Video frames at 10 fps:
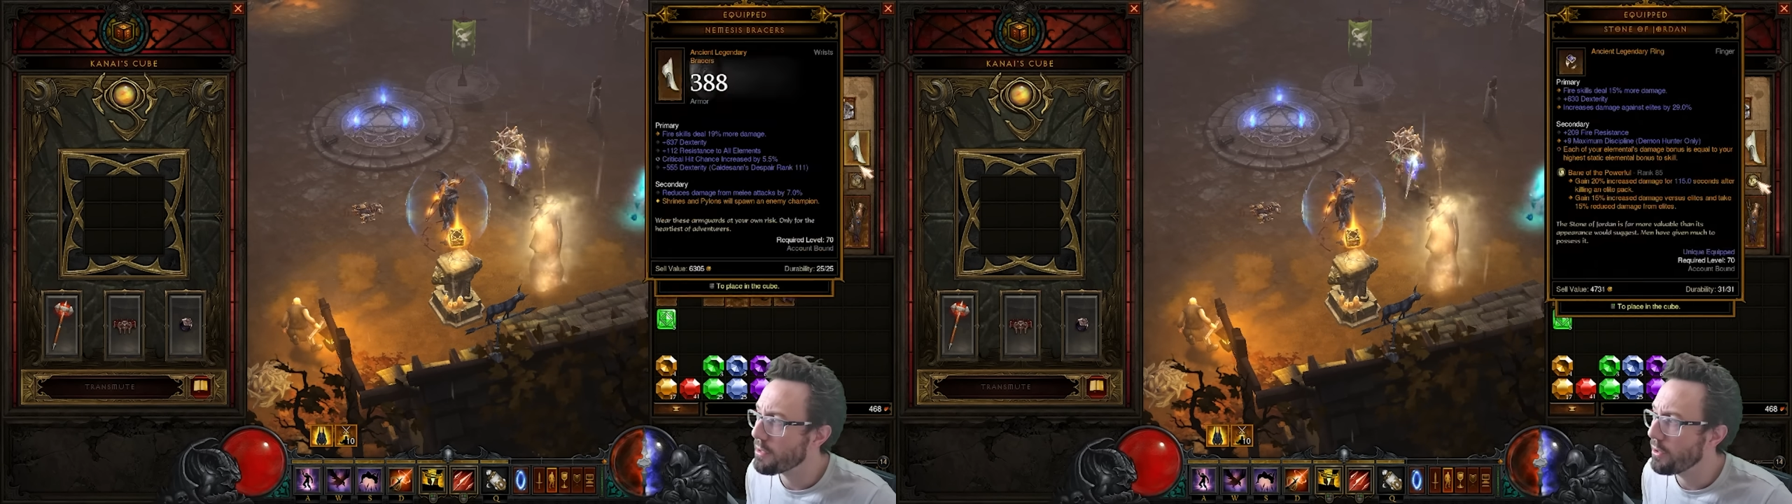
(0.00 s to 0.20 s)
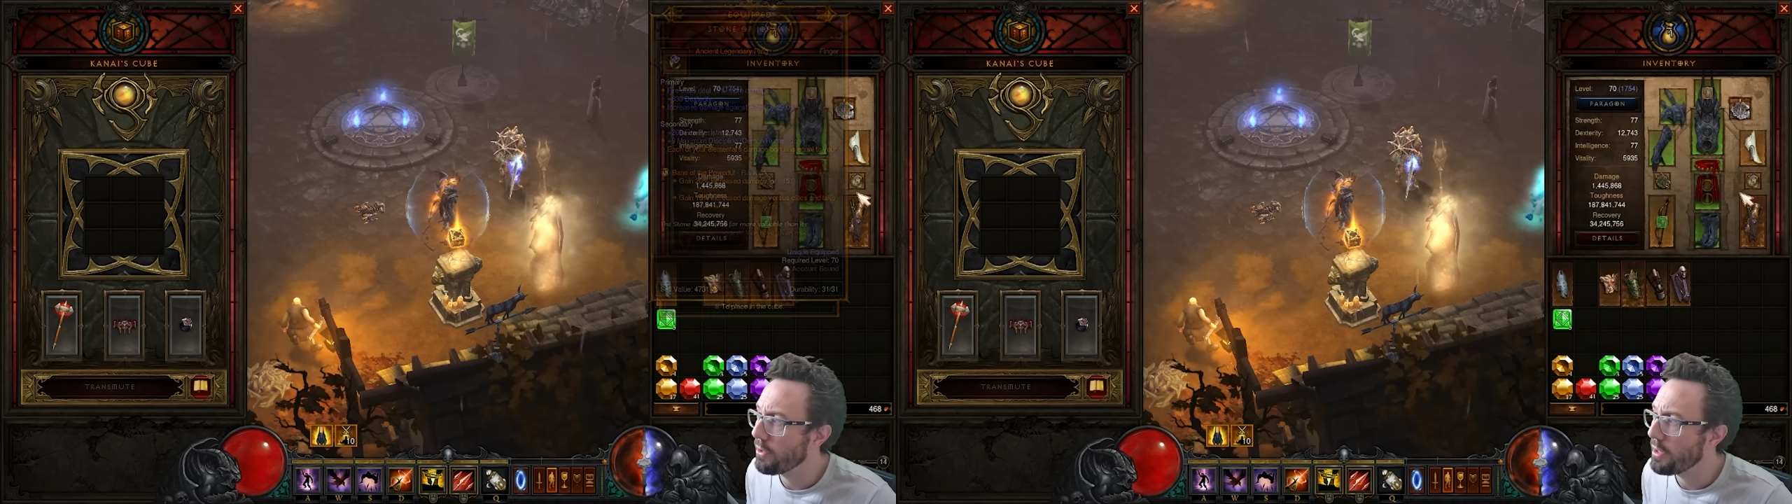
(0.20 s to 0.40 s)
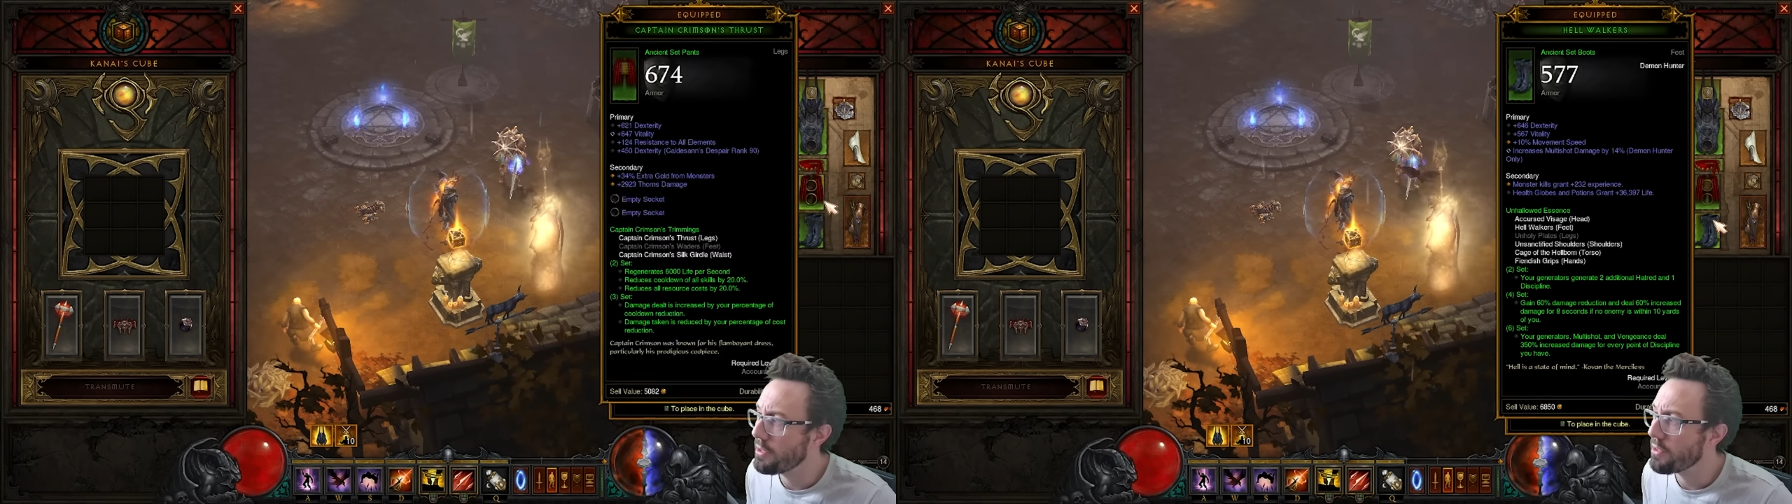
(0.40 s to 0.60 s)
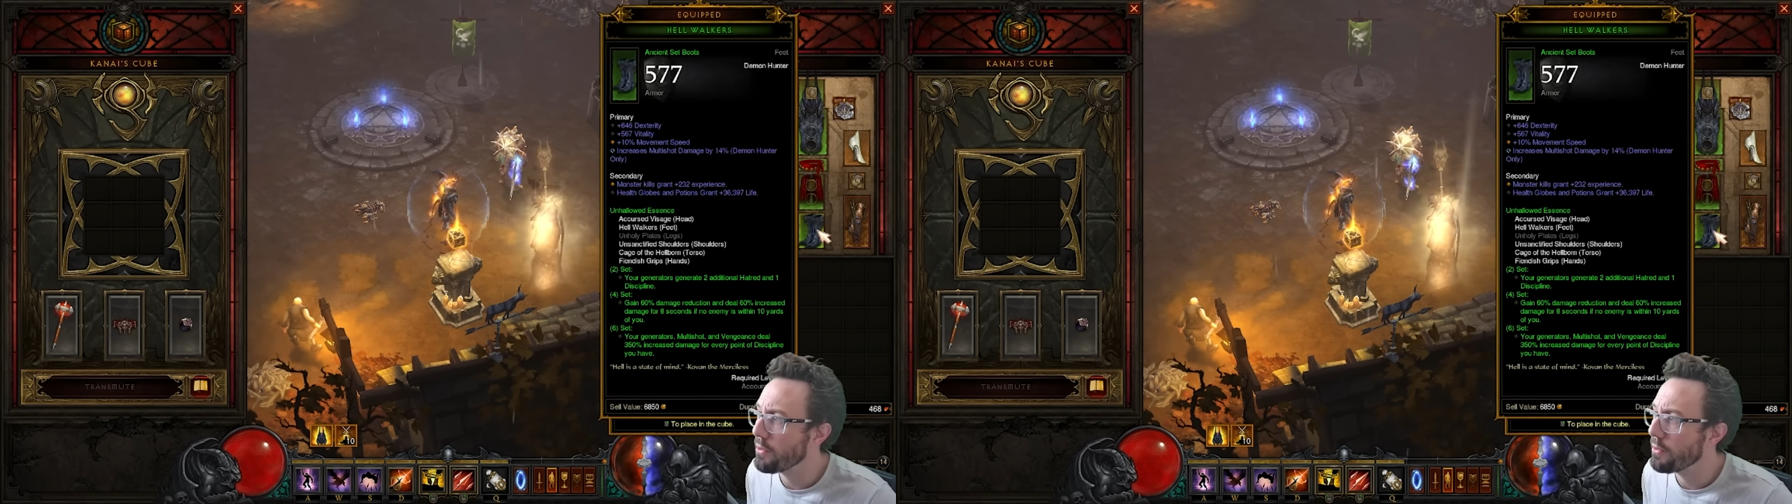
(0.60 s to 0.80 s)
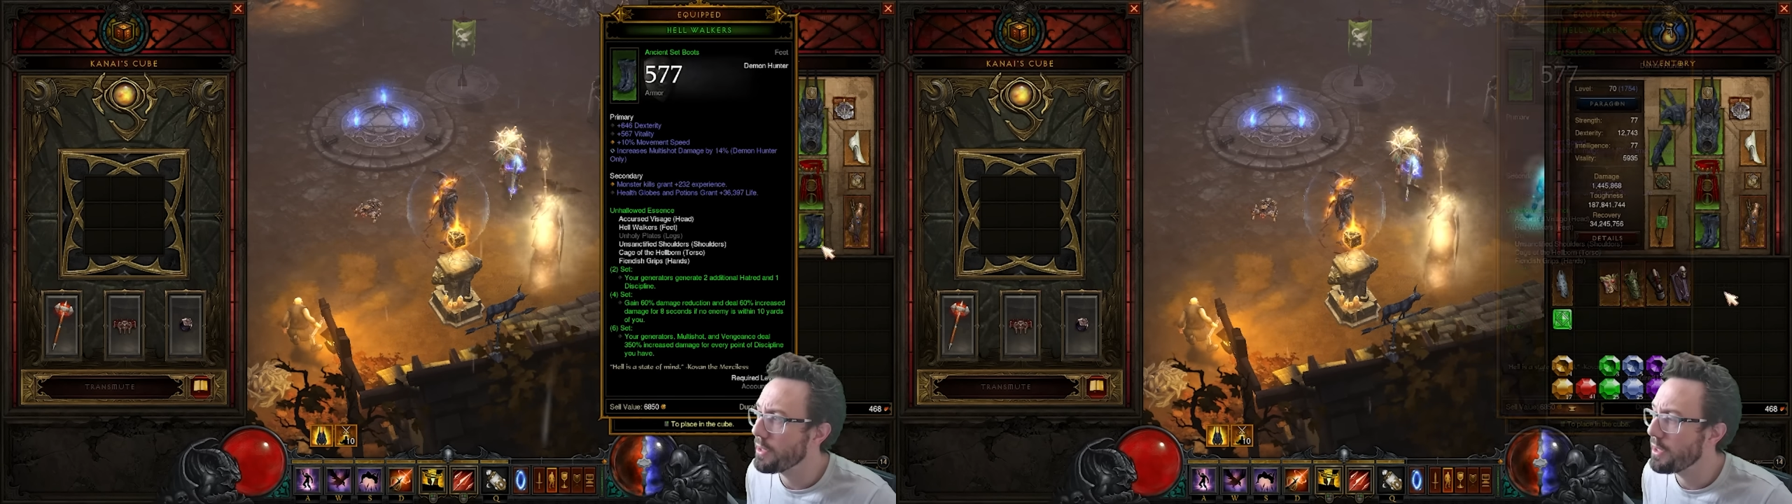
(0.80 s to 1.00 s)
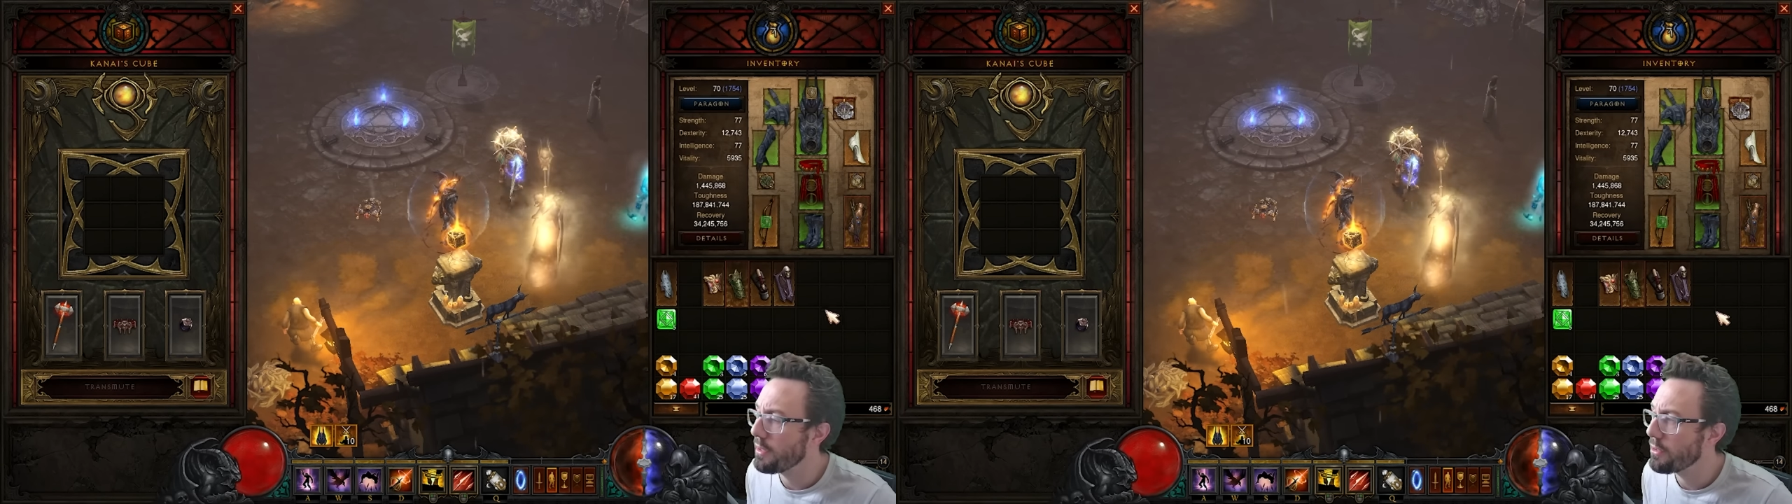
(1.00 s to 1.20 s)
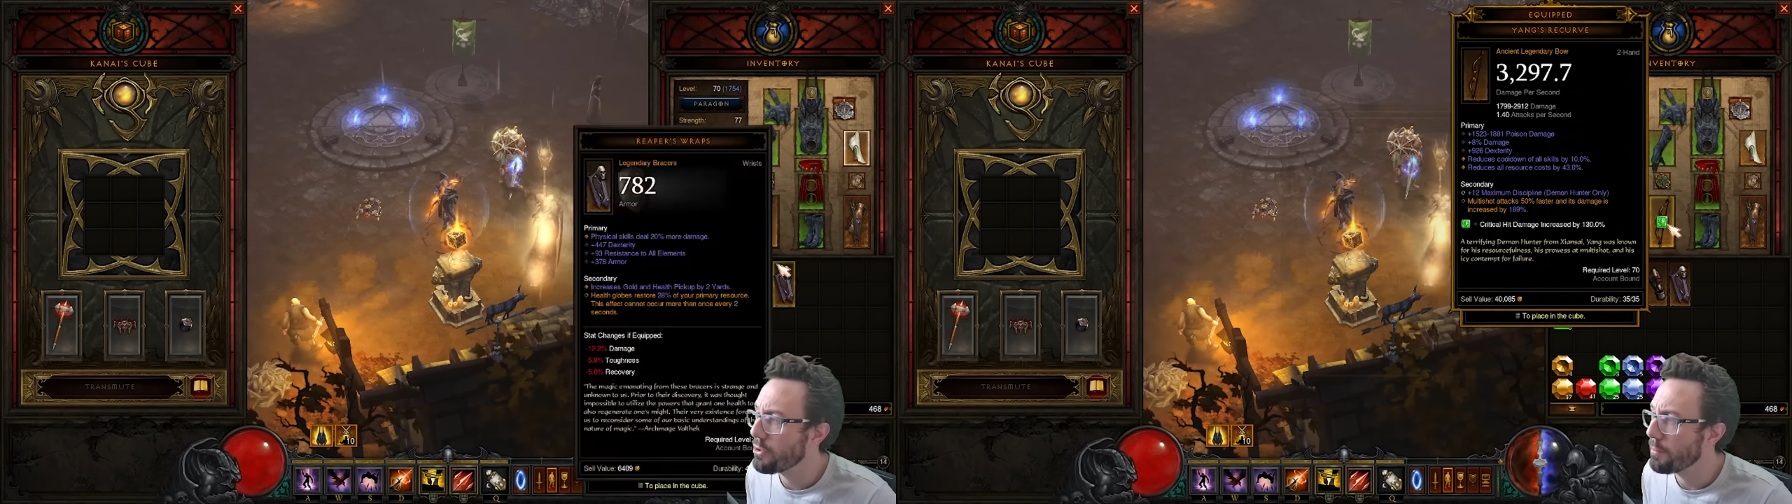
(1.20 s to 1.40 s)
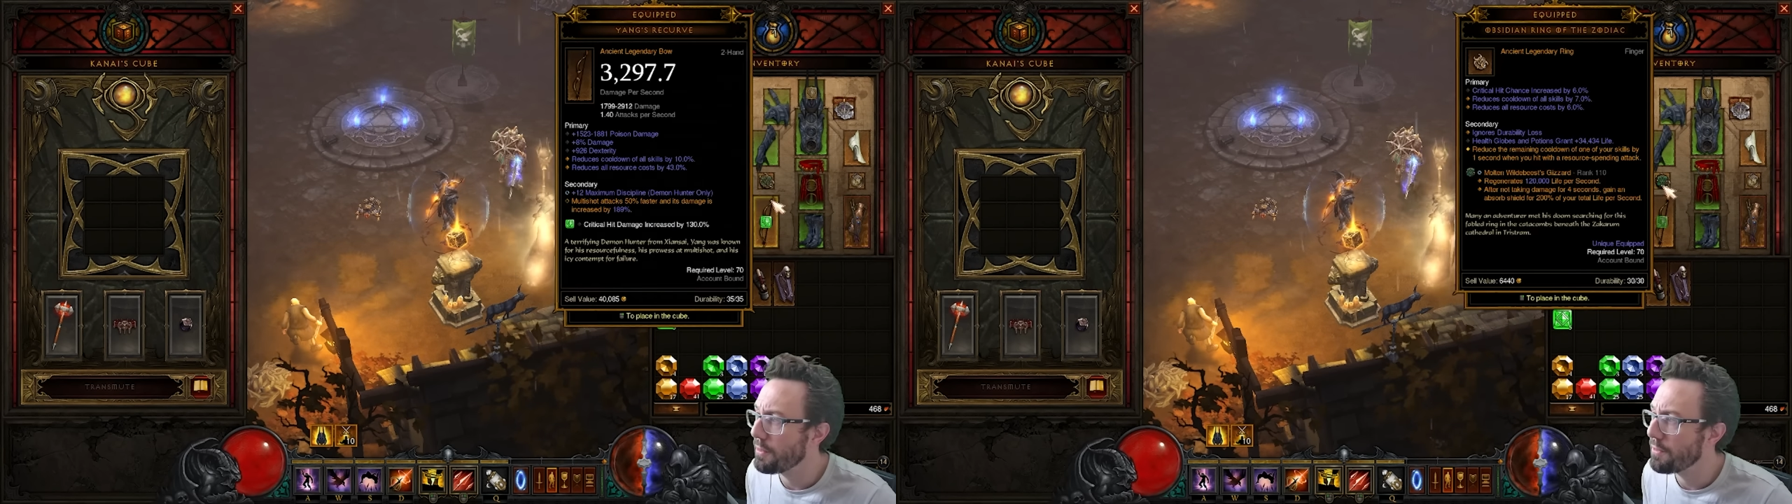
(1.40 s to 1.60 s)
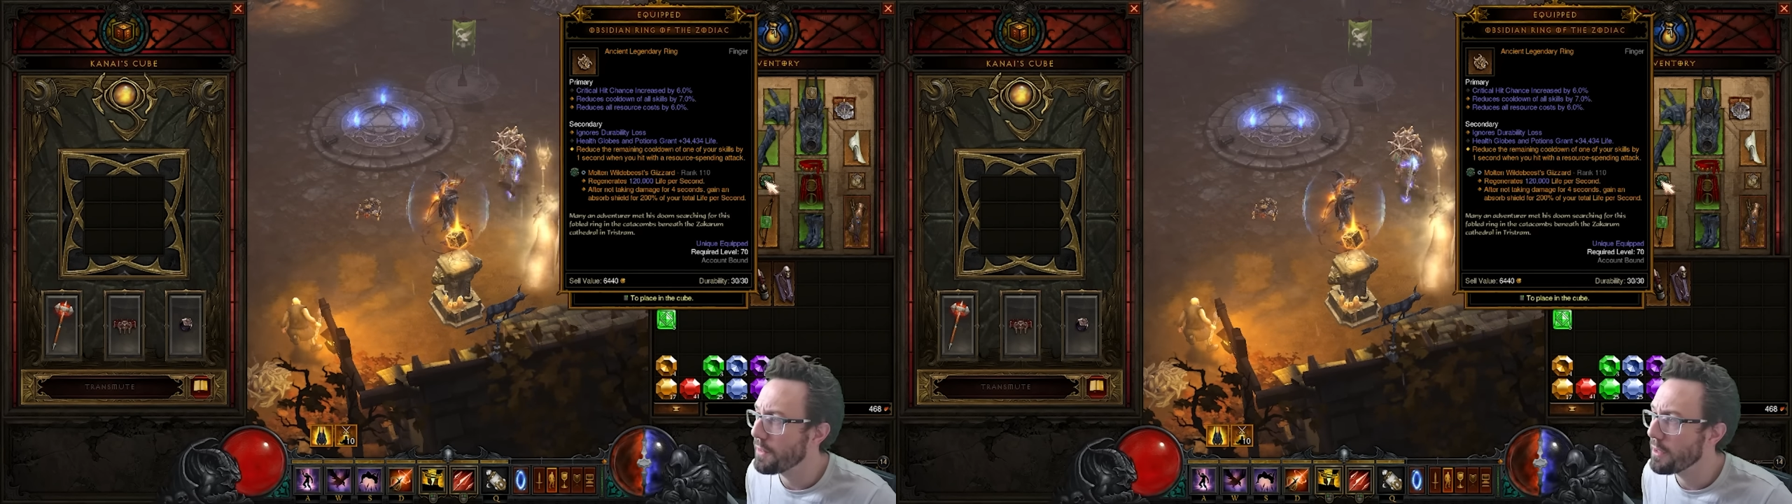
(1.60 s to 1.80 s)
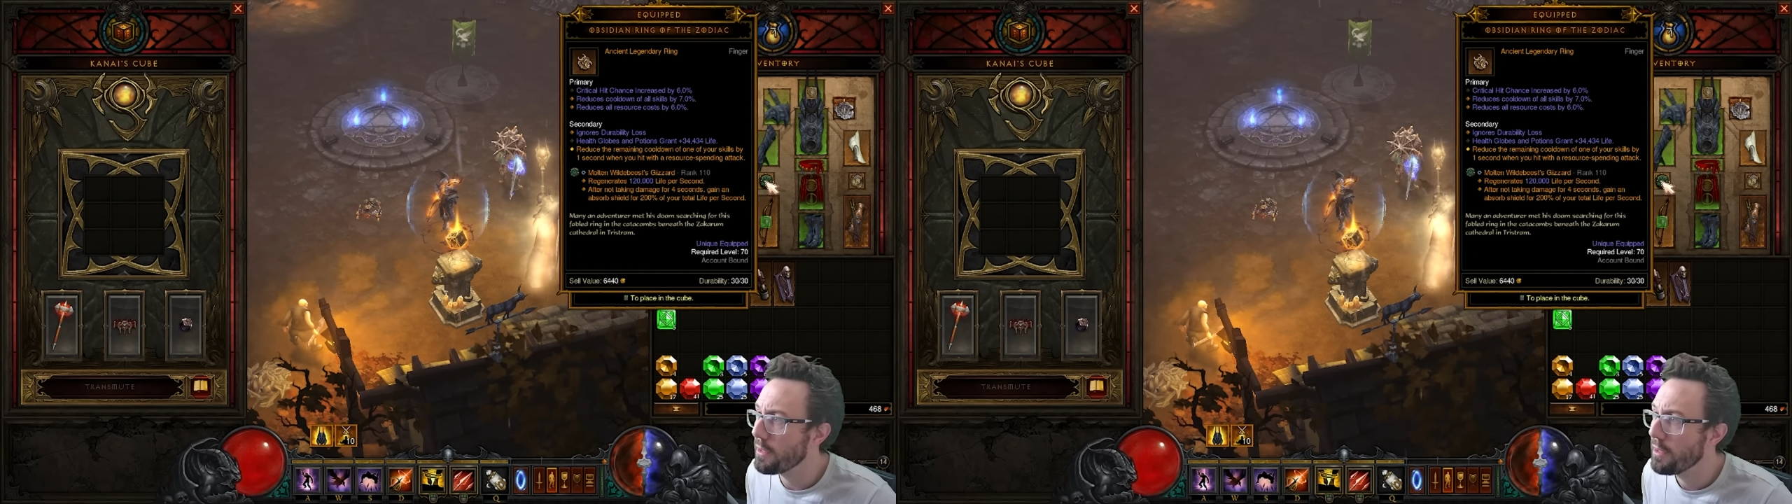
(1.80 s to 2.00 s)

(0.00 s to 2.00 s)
on these three, should be fine.